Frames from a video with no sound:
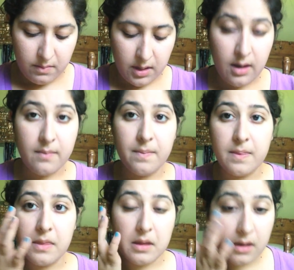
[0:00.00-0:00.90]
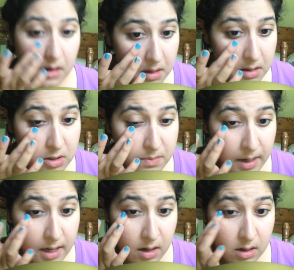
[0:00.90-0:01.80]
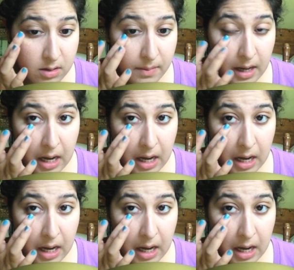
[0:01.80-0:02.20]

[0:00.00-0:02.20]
But yeah, just pat it on under my